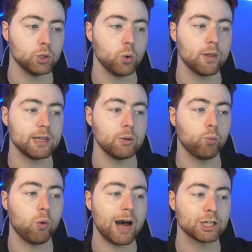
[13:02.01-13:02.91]
the
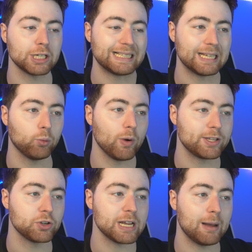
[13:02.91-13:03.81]
Washington
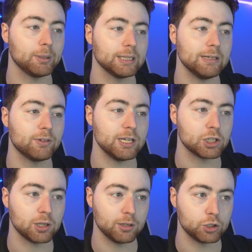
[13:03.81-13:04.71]
Wizards, I believe.
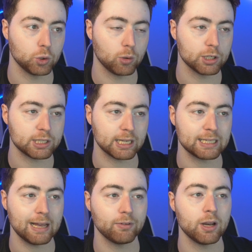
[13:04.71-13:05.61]
Keyshawn George,
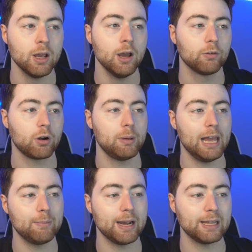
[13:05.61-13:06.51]
6'7", from
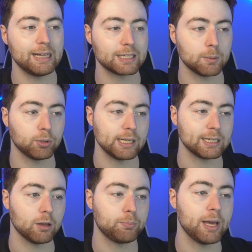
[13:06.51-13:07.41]
Miami. I think that's a pretty
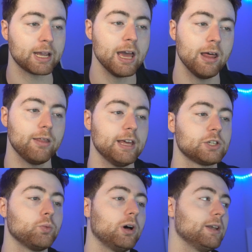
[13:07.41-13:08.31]
solid pick.
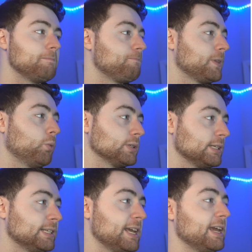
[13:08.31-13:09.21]
This one was
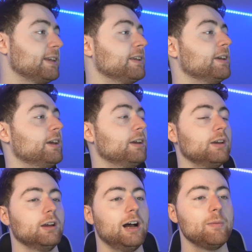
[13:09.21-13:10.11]
insane.
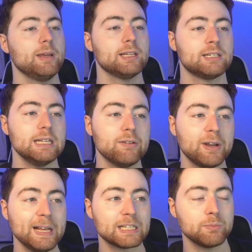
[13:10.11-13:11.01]
I mean, Stephen
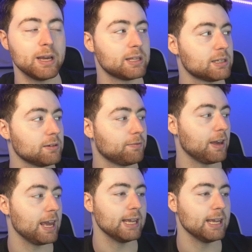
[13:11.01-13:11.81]
A. Smith's face